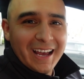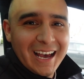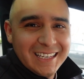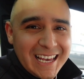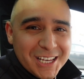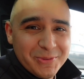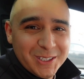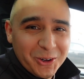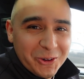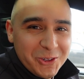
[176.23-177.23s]
guys, as we
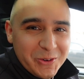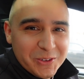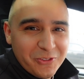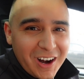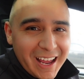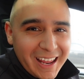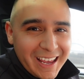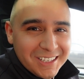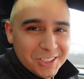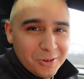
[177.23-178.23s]
told you, it's
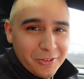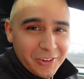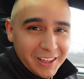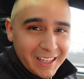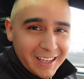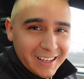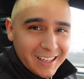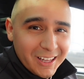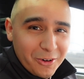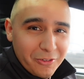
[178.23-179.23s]
Friday, so we're feeling
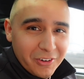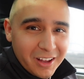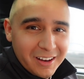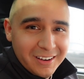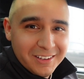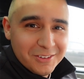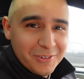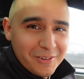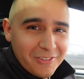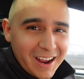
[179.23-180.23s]
a little fun.
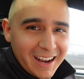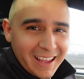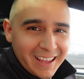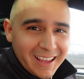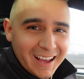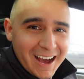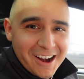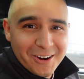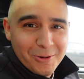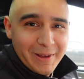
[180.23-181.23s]
fun Friday. I don't know,